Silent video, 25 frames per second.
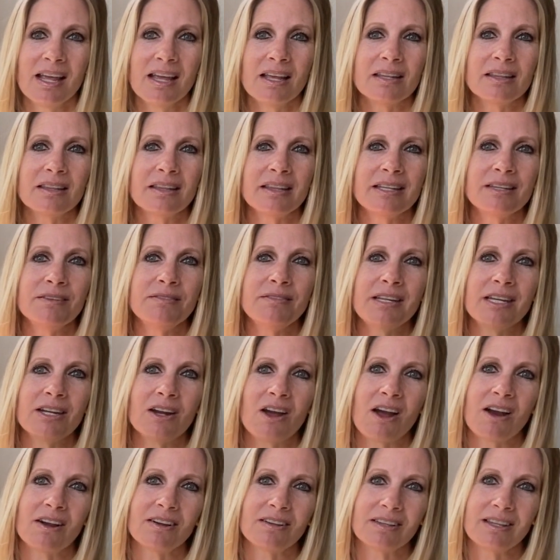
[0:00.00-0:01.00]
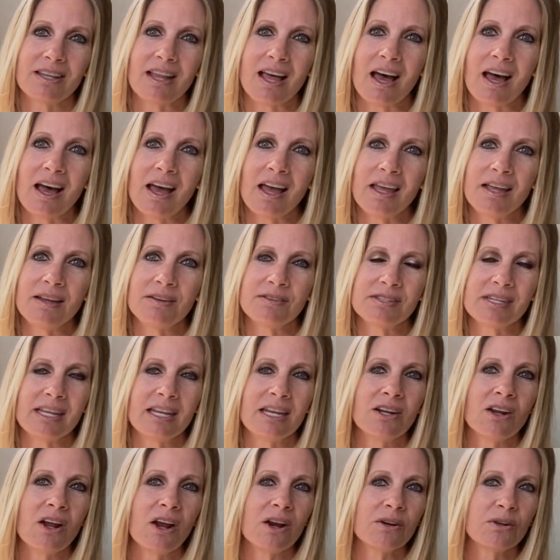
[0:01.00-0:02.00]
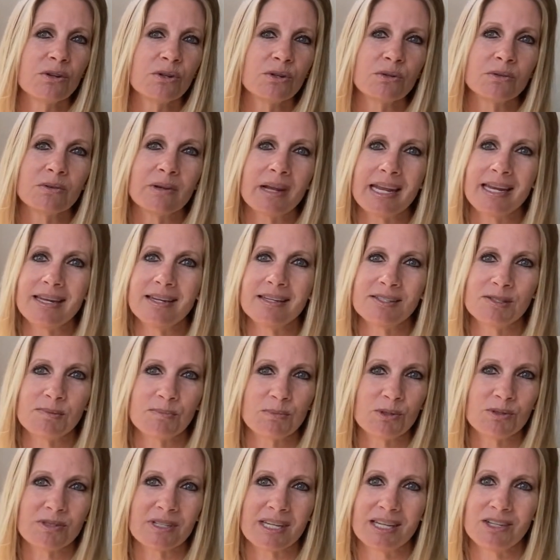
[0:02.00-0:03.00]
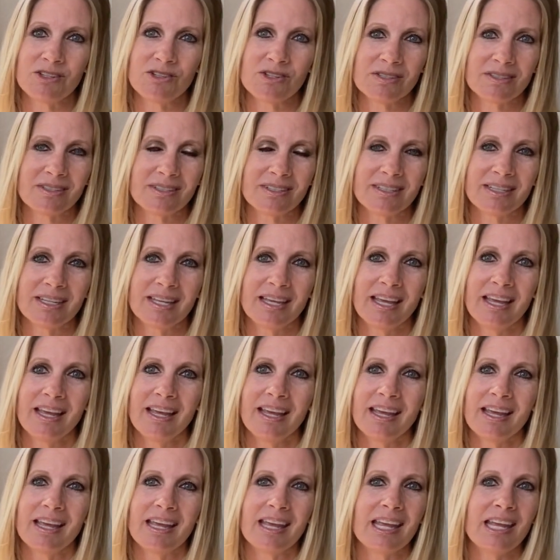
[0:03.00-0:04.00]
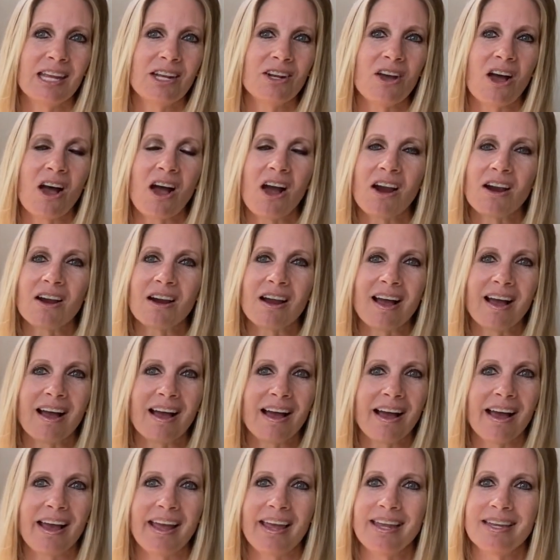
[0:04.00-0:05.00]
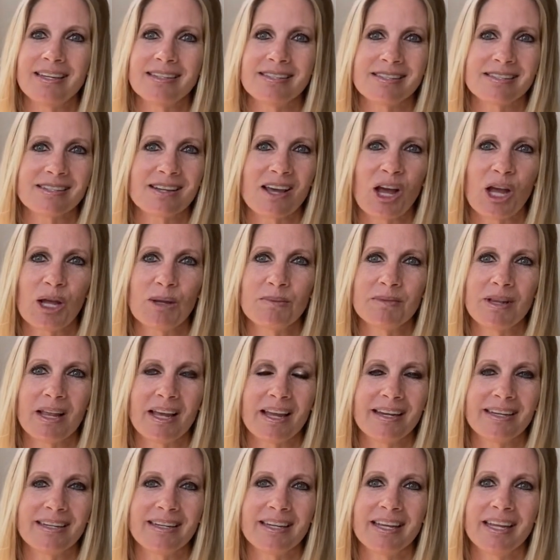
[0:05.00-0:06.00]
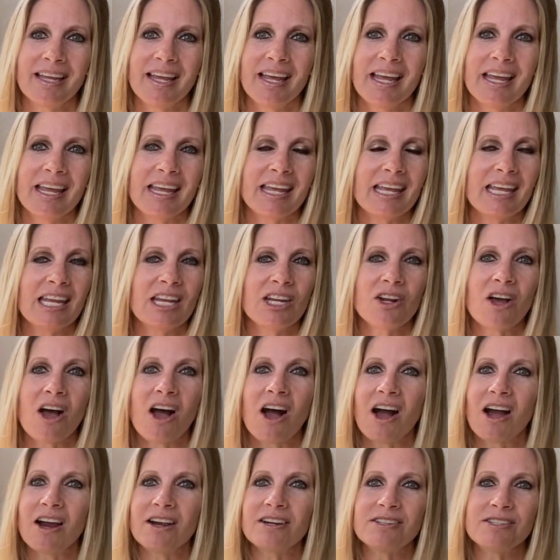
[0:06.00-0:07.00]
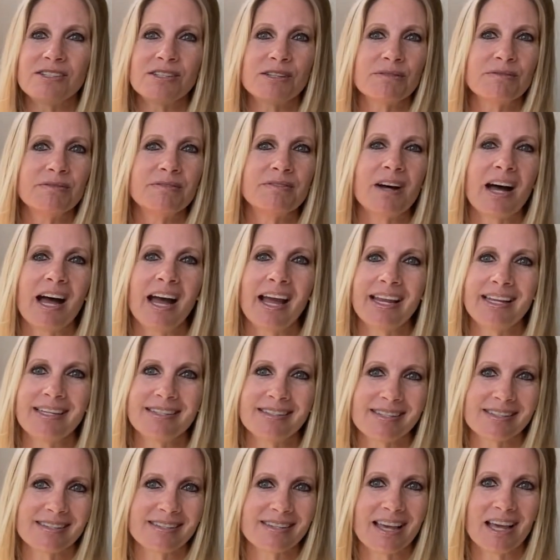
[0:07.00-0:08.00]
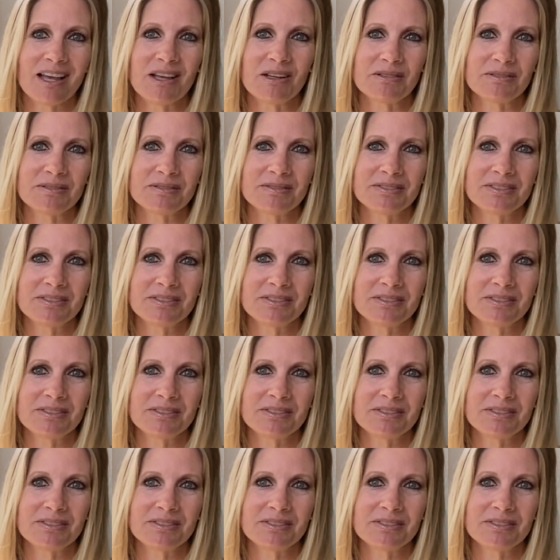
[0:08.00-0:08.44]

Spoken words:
living our lives in our greatest potential, in our highest timeline, in our divine self.